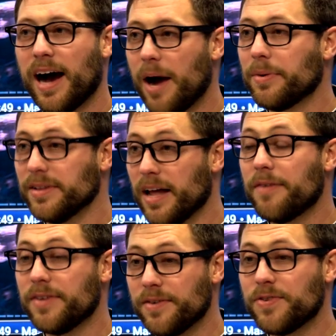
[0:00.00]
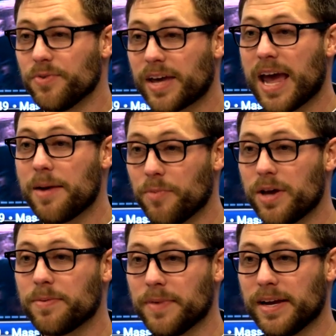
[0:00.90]
I would love it if you came
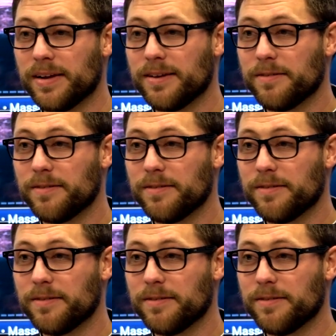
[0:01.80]
with me,